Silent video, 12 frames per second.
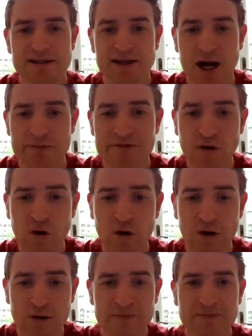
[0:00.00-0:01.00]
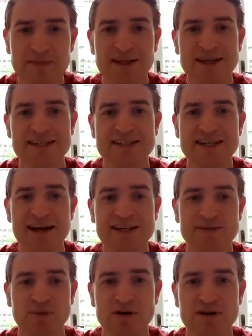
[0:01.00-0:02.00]
Type 4 is
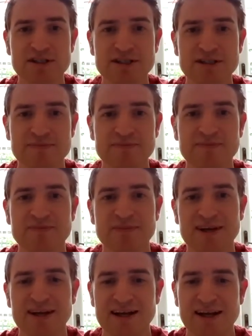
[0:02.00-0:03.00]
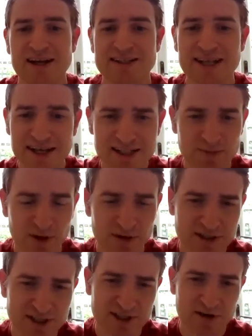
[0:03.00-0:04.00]
textbooks.
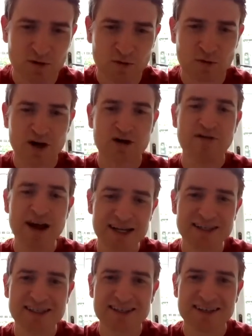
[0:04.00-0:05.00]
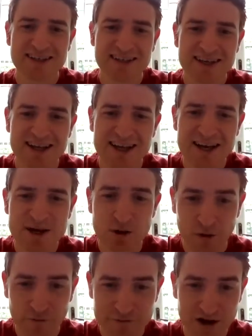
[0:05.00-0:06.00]
Textbooks were great in
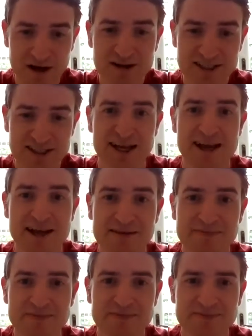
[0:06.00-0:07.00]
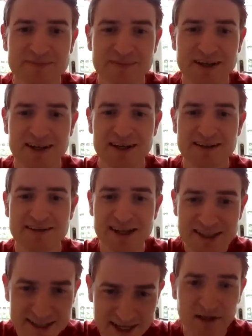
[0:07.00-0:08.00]
your first year. They're
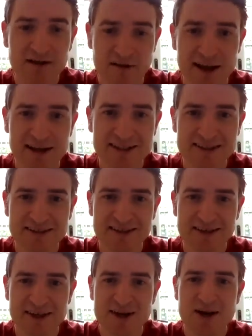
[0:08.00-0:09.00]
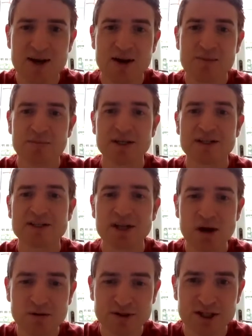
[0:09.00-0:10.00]
still great, but
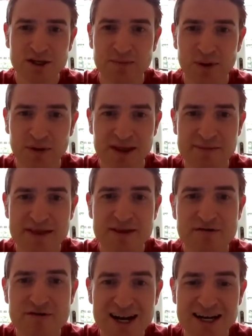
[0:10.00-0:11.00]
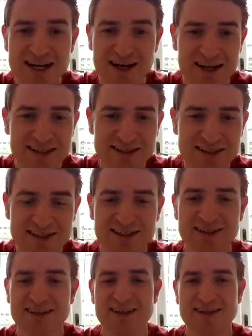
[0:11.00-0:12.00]
don't put them in the reading list
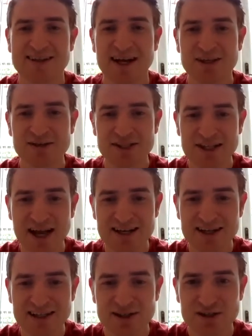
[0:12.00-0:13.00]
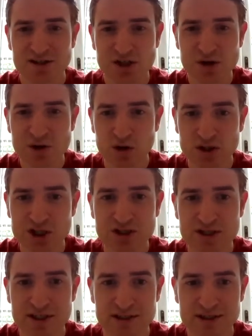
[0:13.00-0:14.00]
that you send to your
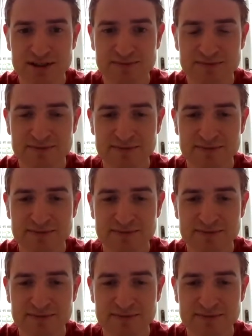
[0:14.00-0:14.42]
tutors.